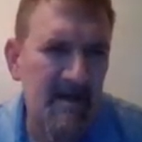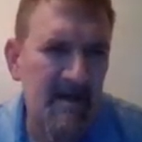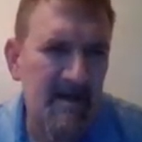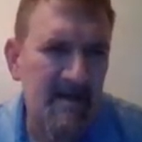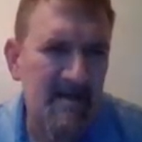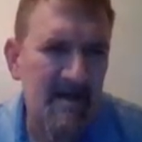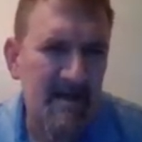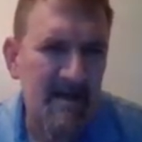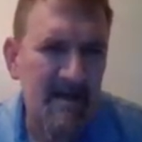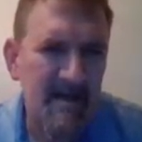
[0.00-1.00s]
He's
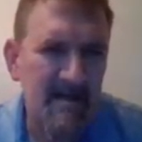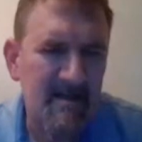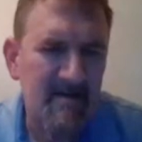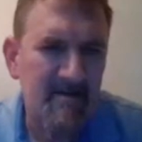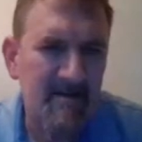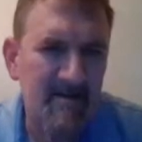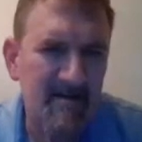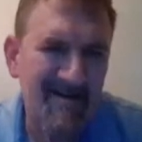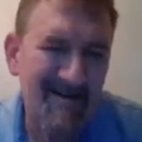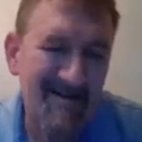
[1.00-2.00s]
thinking things over.
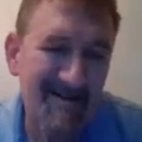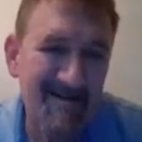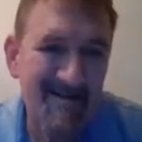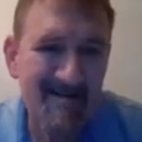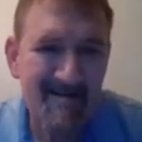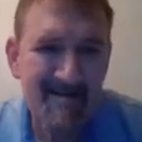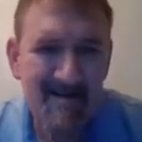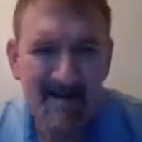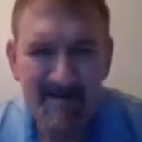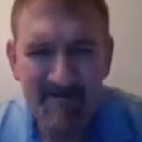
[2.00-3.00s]

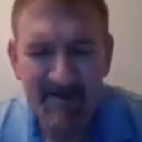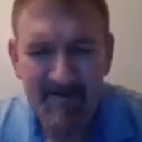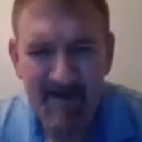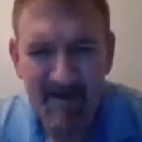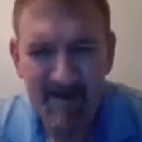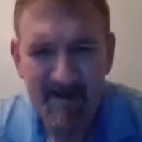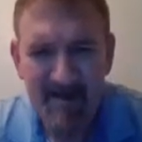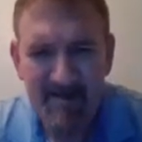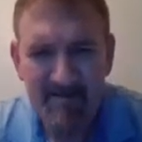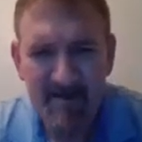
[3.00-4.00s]
$1.50.
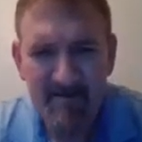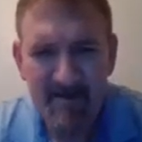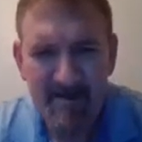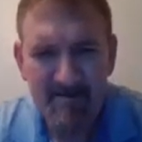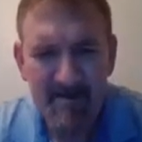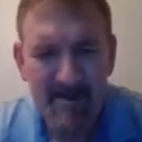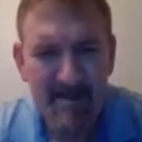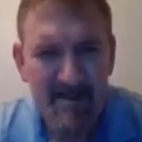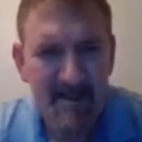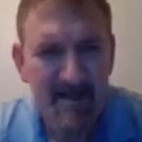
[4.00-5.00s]
That's pretty reasonable, I'd
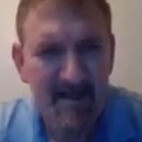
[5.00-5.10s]
say.